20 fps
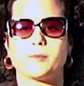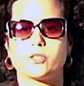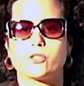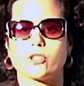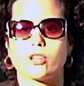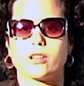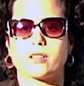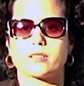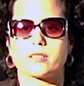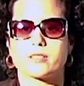each
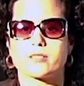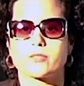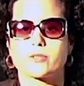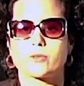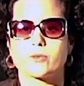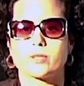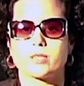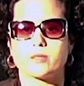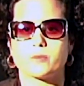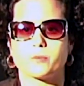artist
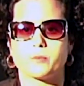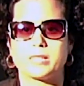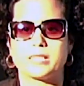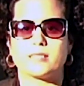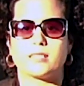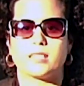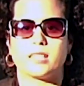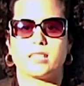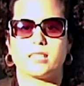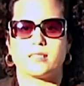could
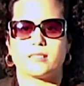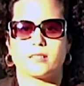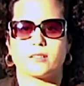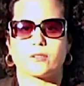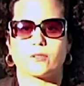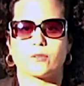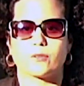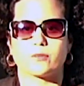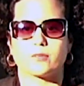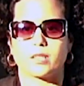maintain their
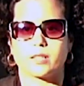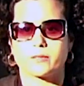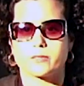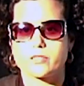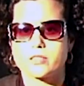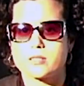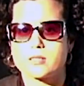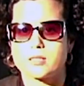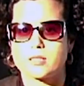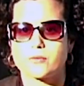own
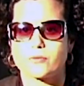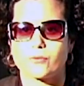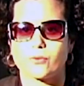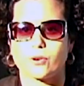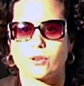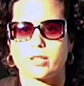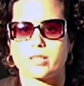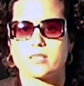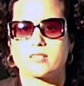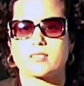artistic
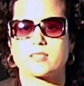voice,